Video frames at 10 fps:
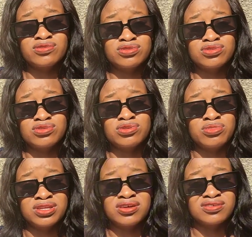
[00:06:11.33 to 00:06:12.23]
those
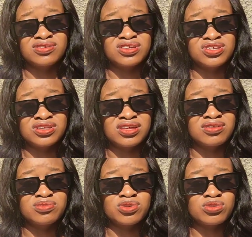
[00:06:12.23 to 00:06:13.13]
documents as original,
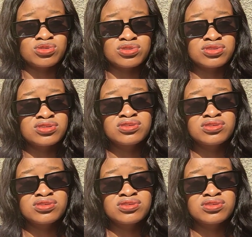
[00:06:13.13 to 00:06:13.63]
because